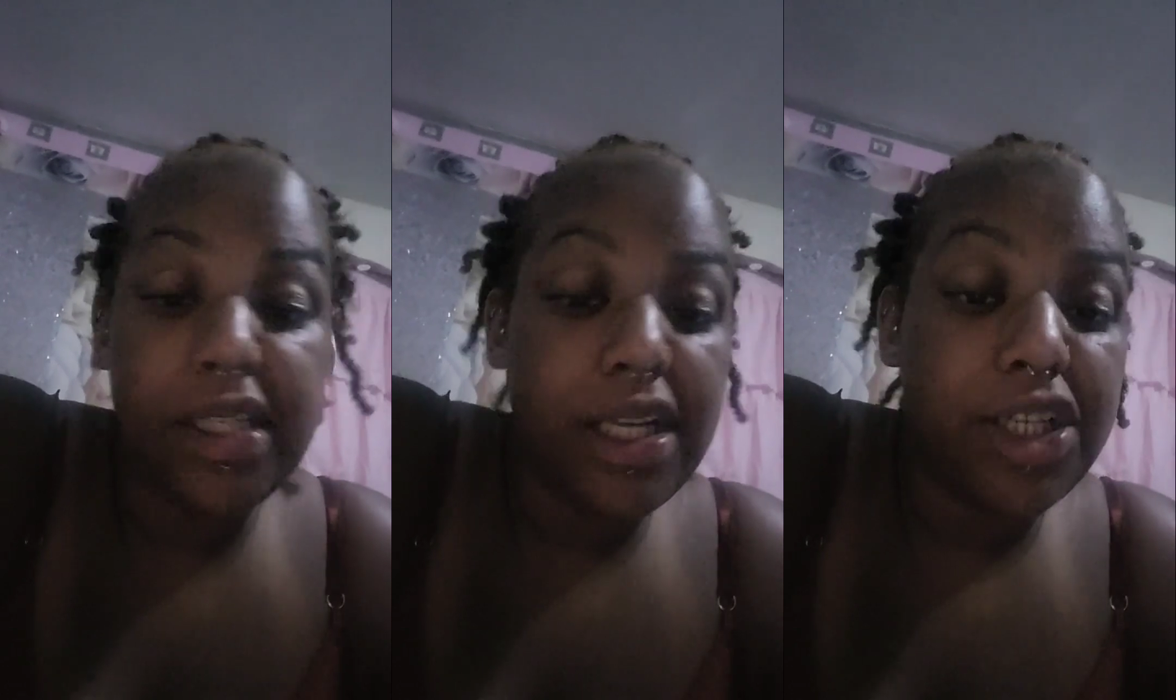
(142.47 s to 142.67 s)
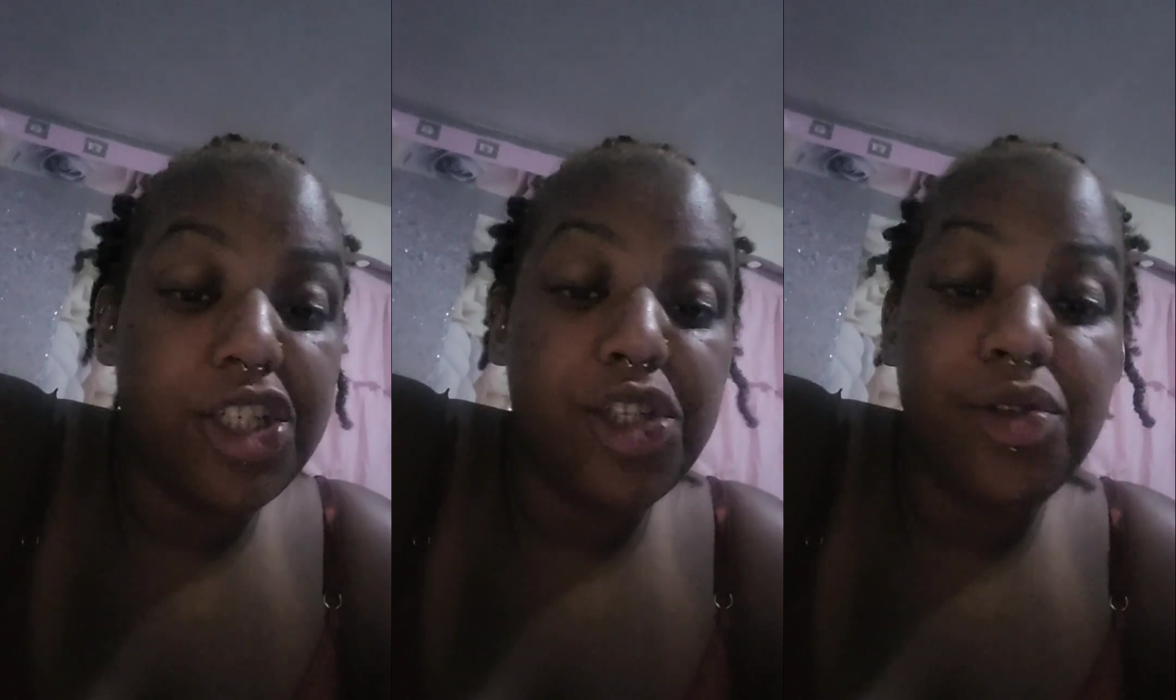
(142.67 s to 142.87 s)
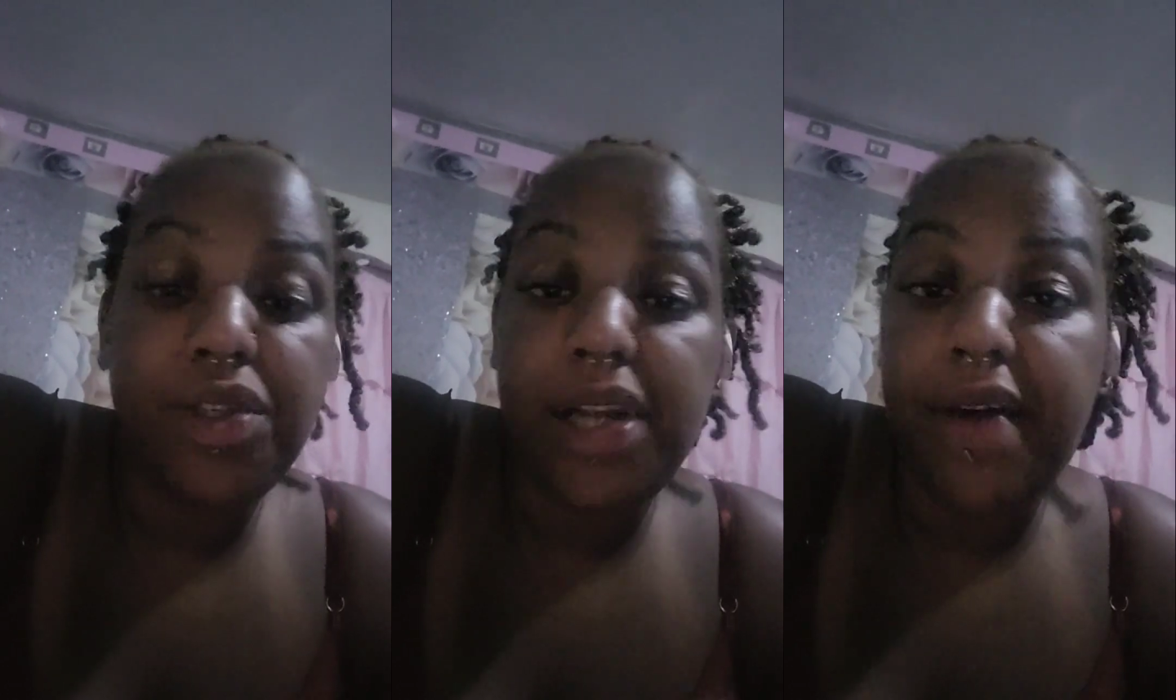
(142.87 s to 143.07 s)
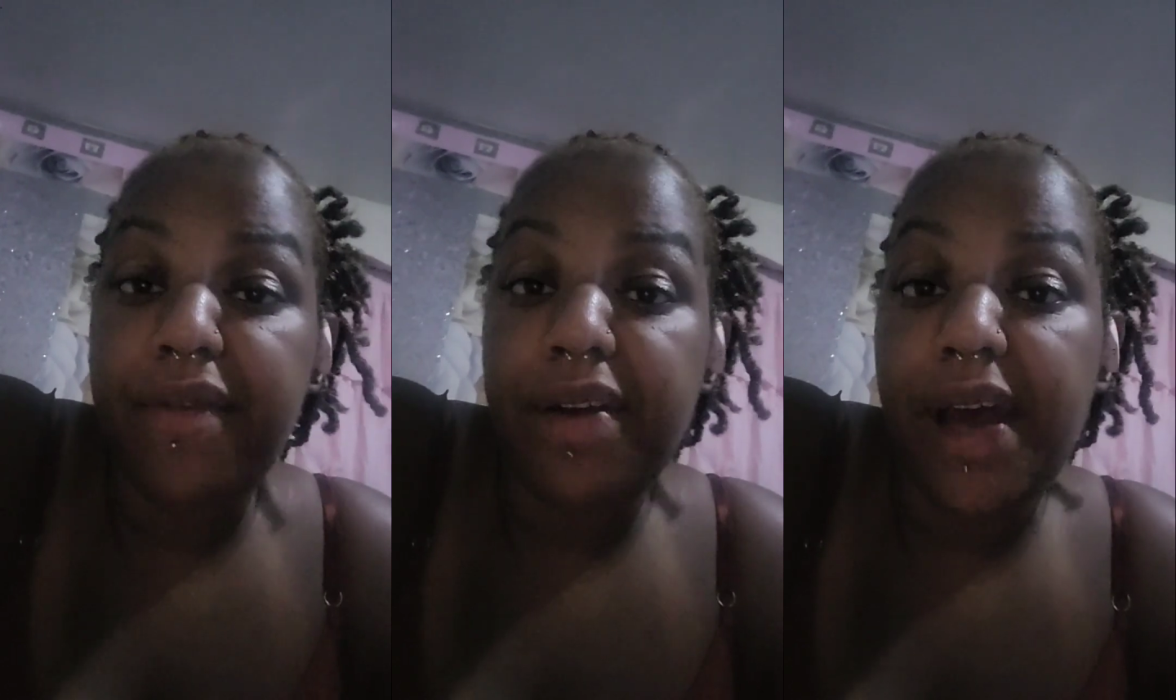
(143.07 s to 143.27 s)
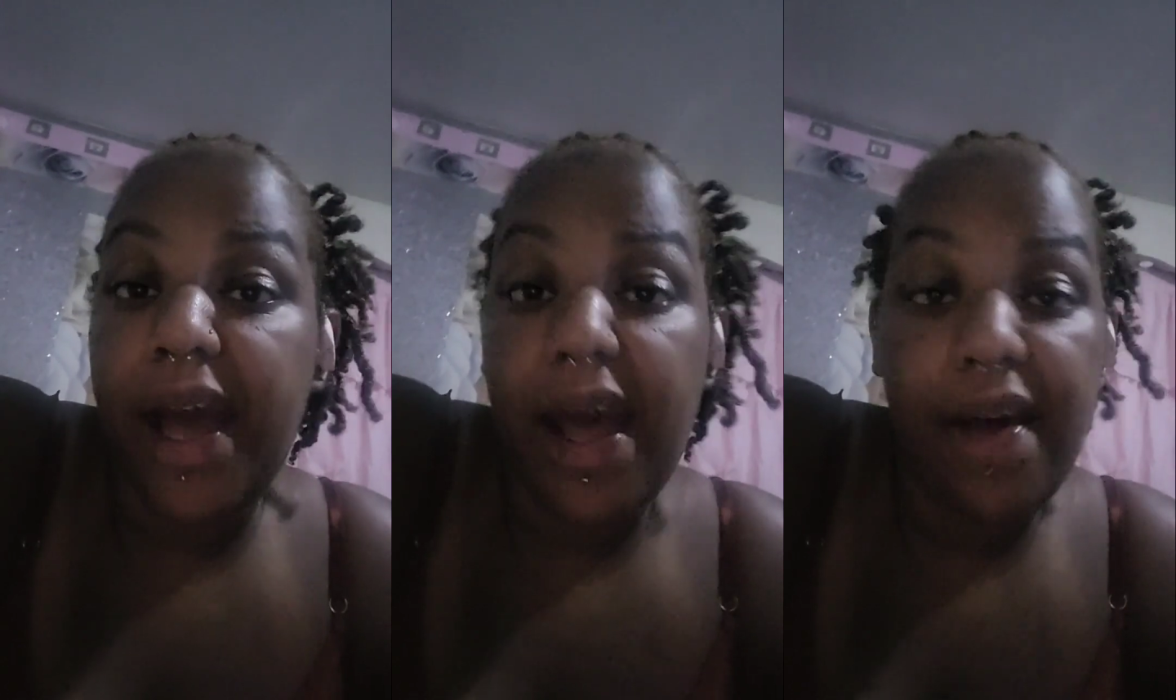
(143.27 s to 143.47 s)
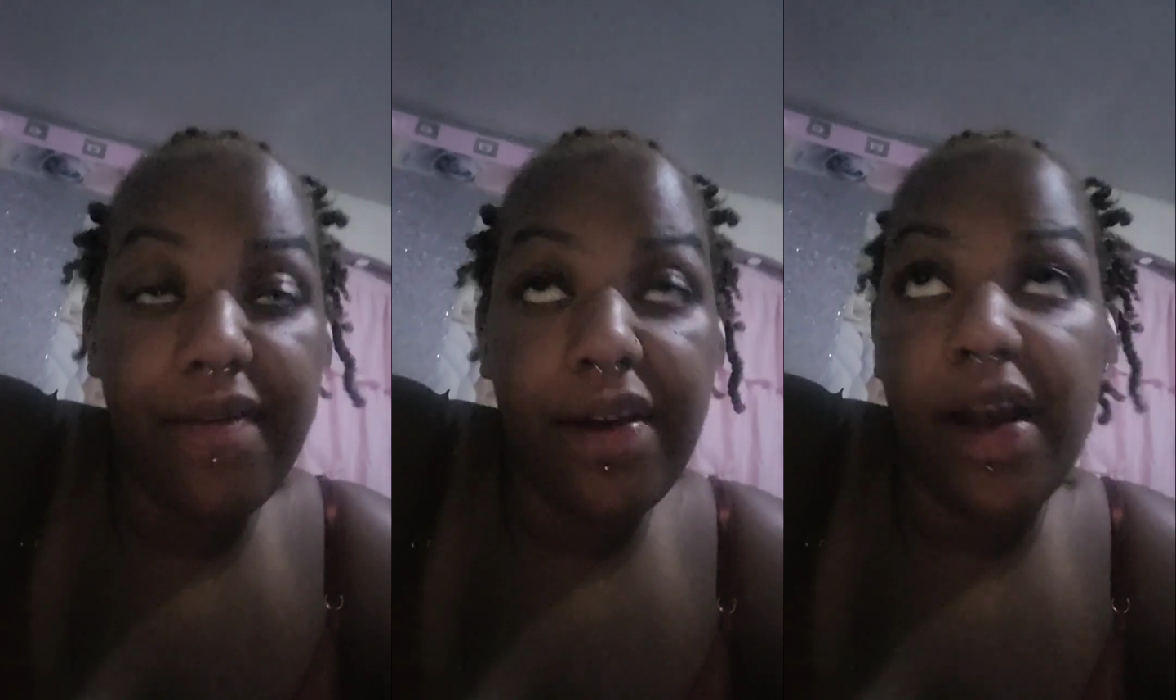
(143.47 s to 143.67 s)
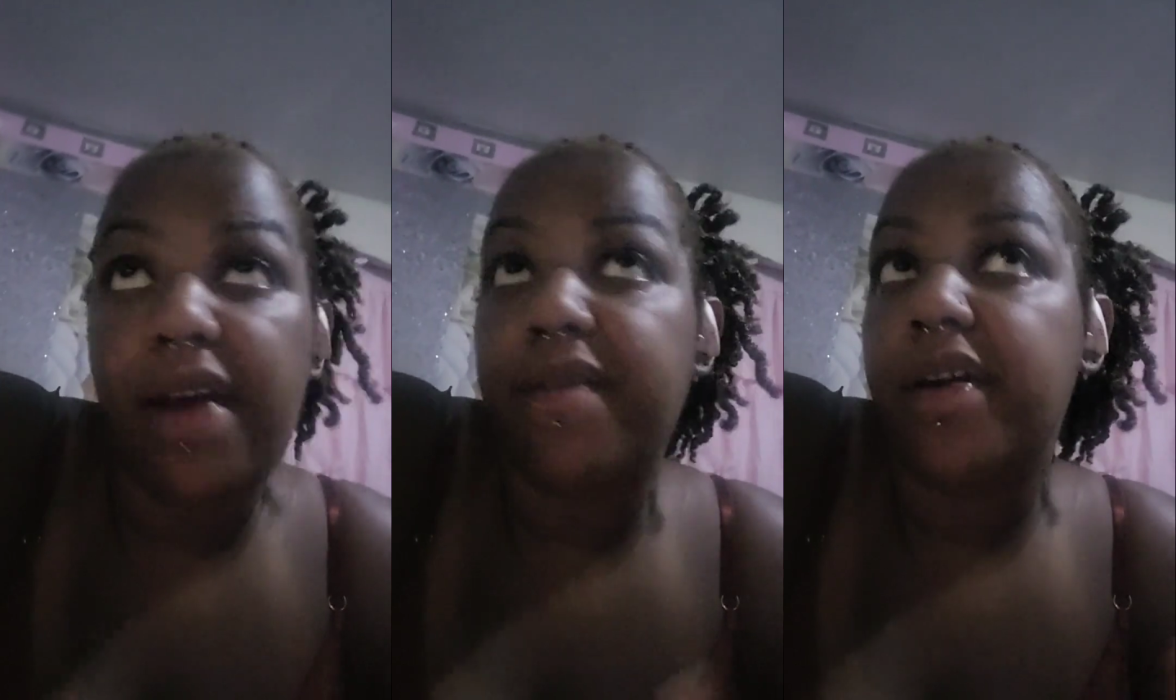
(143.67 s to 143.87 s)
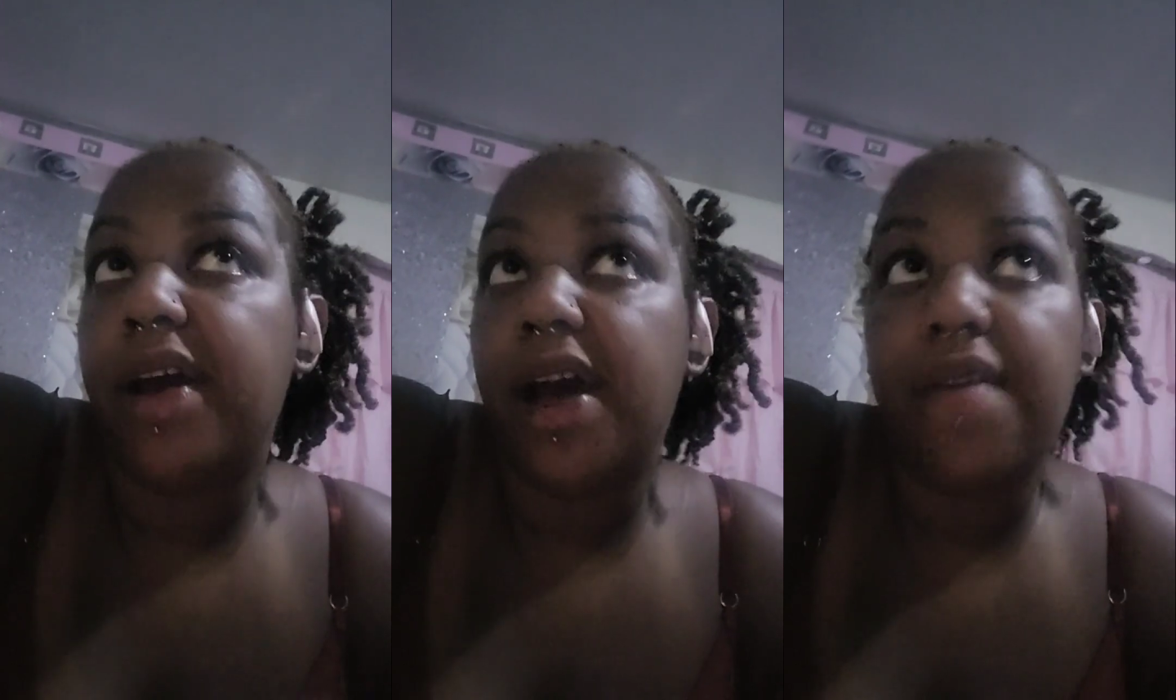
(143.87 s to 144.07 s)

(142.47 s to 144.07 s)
because she never, ever, ever,